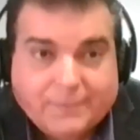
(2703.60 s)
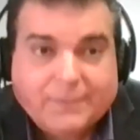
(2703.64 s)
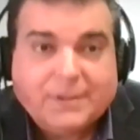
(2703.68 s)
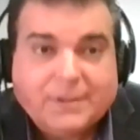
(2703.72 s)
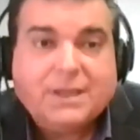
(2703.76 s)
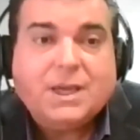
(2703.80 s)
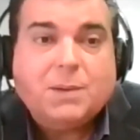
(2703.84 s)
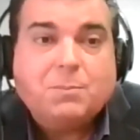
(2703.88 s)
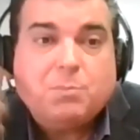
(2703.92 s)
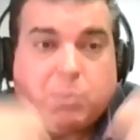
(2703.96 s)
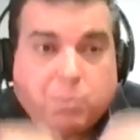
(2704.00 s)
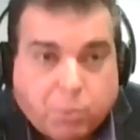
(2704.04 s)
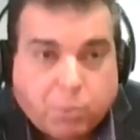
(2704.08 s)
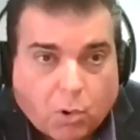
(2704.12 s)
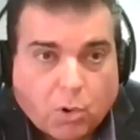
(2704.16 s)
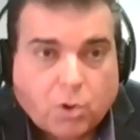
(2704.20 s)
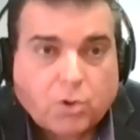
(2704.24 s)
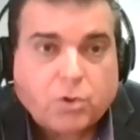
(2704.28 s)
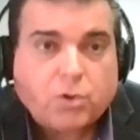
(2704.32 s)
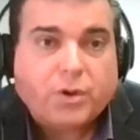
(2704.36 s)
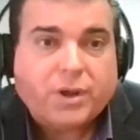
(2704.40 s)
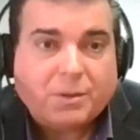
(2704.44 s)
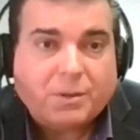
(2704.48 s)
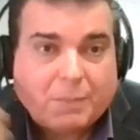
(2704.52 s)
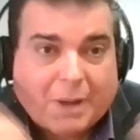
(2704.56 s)
keep
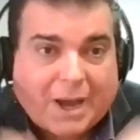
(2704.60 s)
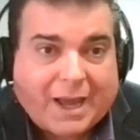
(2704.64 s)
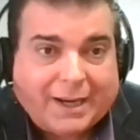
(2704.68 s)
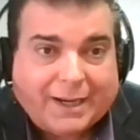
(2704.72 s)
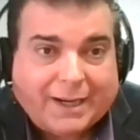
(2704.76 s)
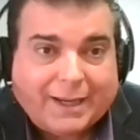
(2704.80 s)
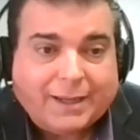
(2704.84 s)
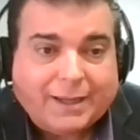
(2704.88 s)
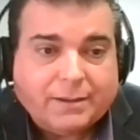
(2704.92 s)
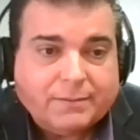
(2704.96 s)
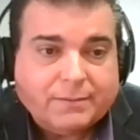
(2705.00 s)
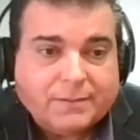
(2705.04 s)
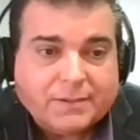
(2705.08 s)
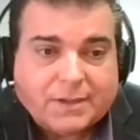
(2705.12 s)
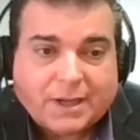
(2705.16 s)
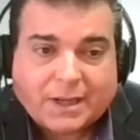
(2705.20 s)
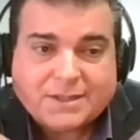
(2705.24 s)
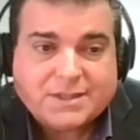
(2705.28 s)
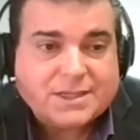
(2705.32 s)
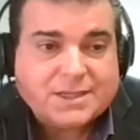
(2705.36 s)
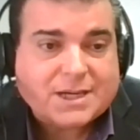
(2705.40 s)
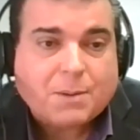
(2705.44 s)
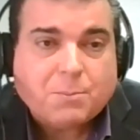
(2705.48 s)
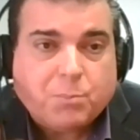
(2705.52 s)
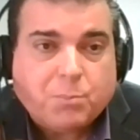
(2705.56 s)
borrowing money. At
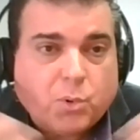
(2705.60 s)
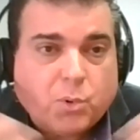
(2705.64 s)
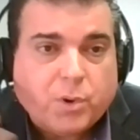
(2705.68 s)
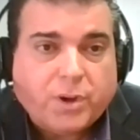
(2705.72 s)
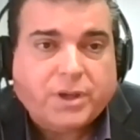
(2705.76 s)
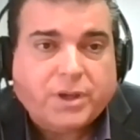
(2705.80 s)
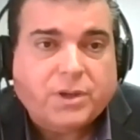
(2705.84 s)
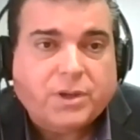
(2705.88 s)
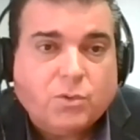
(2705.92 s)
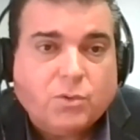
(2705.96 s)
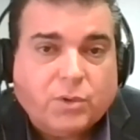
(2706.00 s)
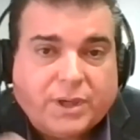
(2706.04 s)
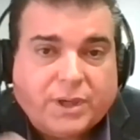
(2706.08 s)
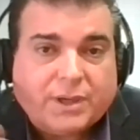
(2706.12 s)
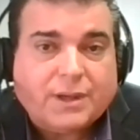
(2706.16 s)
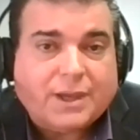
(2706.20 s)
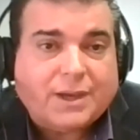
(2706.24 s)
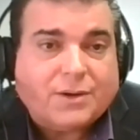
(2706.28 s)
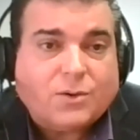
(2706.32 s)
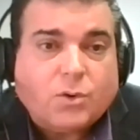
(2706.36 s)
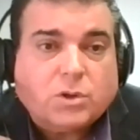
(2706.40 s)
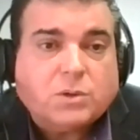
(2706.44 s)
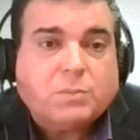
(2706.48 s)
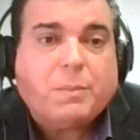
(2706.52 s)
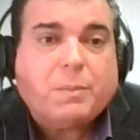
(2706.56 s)
some point, you
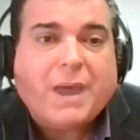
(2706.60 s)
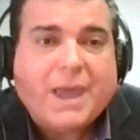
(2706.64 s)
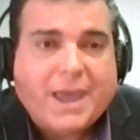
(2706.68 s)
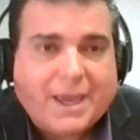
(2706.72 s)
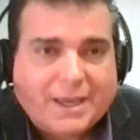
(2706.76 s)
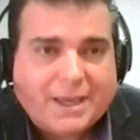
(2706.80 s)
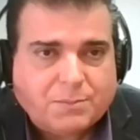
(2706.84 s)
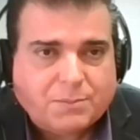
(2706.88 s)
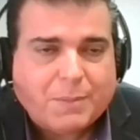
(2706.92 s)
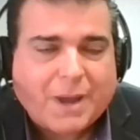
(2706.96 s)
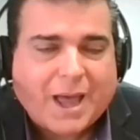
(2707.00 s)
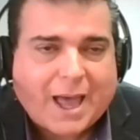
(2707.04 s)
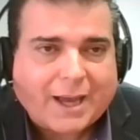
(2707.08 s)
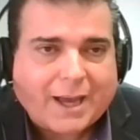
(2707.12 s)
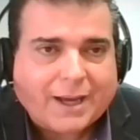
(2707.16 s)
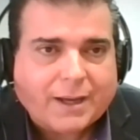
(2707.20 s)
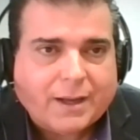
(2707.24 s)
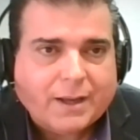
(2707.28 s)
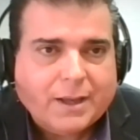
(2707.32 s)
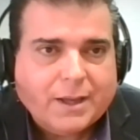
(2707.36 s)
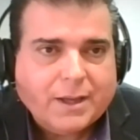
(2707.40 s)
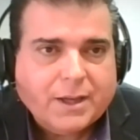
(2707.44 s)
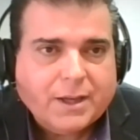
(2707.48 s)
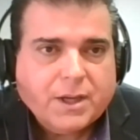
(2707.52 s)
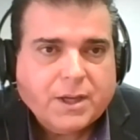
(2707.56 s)
cannot pay it back.
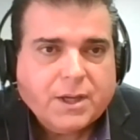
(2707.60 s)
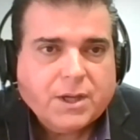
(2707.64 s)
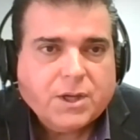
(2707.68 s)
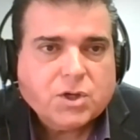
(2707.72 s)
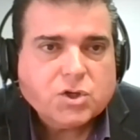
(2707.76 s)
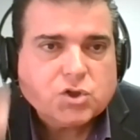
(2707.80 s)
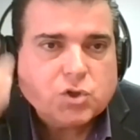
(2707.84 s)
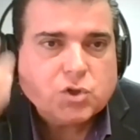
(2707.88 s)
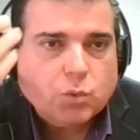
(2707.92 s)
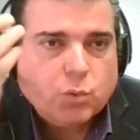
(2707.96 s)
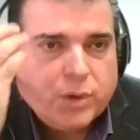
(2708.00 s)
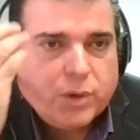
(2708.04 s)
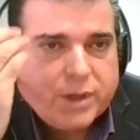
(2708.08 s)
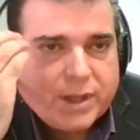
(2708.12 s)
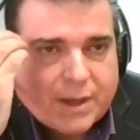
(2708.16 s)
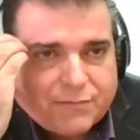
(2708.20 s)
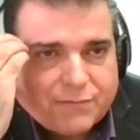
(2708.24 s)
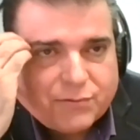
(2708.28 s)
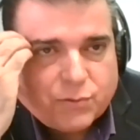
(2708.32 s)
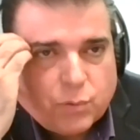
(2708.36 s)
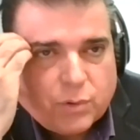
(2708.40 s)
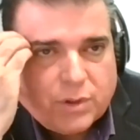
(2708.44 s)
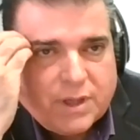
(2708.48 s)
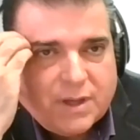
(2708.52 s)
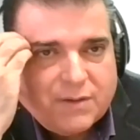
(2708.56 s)
So we have
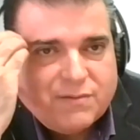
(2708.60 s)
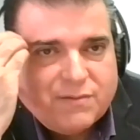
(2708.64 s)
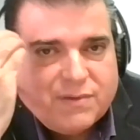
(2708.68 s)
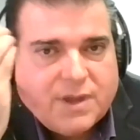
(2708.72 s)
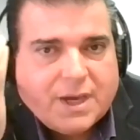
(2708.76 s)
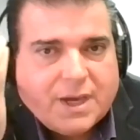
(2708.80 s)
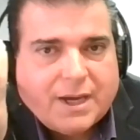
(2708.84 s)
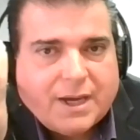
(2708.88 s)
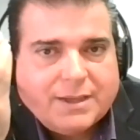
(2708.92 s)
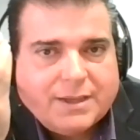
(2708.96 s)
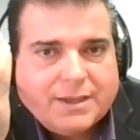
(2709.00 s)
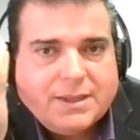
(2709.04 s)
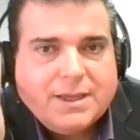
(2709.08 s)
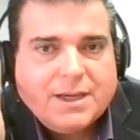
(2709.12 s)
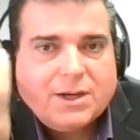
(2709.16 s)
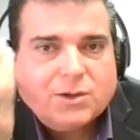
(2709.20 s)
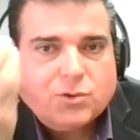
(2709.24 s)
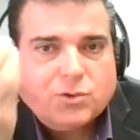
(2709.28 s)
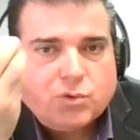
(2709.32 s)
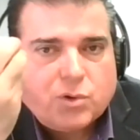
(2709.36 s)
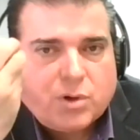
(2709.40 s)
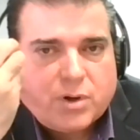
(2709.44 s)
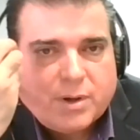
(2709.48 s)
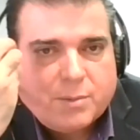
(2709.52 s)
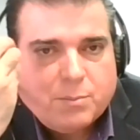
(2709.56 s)
to give the idea
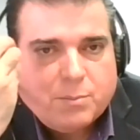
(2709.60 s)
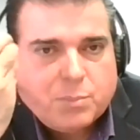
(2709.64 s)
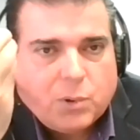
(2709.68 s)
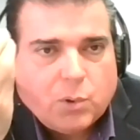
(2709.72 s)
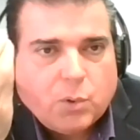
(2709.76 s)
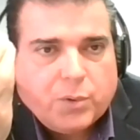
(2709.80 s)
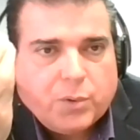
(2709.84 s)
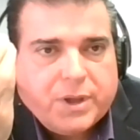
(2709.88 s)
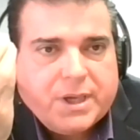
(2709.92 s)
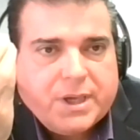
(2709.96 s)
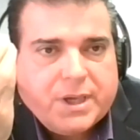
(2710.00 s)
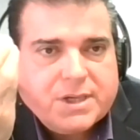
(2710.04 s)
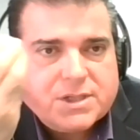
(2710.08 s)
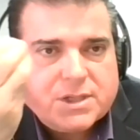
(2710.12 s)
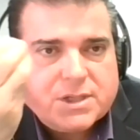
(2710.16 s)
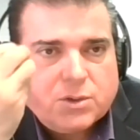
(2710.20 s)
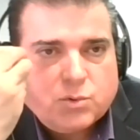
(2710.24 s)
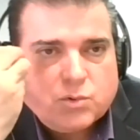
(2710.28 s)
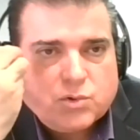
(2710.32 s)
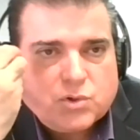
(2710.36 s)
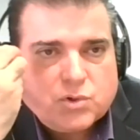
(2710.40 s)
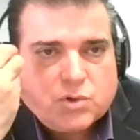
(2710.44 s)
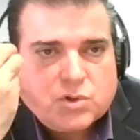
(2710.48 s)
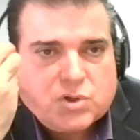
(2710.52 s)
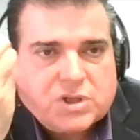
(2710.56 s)
to our employees and
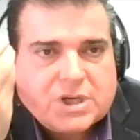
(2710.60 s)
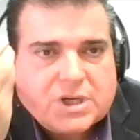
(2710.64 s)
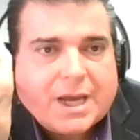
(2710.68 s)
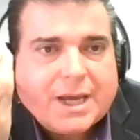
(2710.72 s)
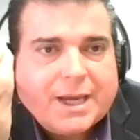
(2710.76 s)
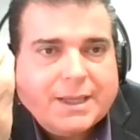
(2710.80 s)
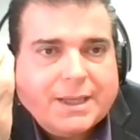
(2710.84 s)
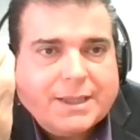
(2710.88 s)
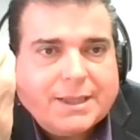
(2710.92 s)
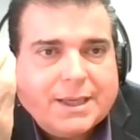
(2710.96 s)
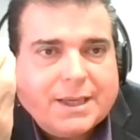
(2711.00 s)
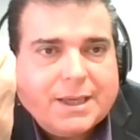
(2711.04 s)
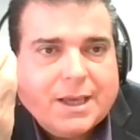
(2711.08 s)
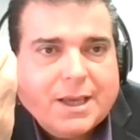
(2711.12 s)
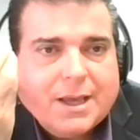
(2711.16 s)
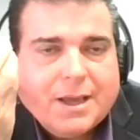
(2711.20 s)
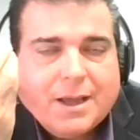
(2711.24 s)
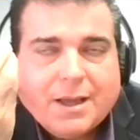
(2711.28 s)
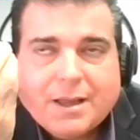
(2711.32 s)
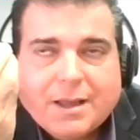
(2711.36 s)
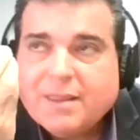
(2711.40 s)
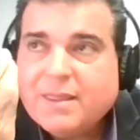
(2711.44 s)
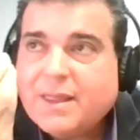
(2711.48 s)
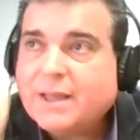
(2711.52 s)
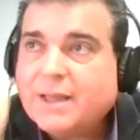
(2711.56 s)
to society
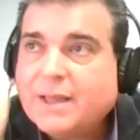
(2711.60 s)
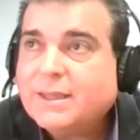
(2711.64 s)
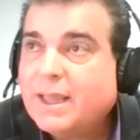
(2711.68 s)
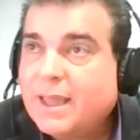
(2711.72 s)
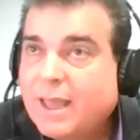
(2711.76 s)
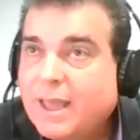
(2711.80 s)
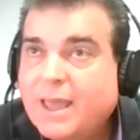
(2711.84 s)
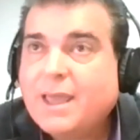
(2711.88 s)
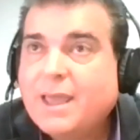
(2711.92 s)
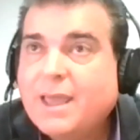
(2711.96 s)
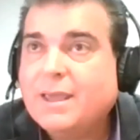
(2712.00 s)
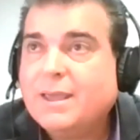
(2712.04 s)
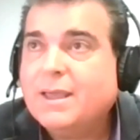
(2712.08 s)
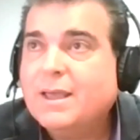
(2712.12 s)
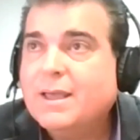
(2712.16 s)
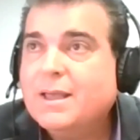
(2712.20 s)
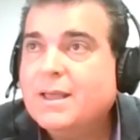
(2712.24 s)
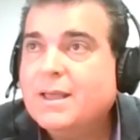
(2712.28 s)
that, hey,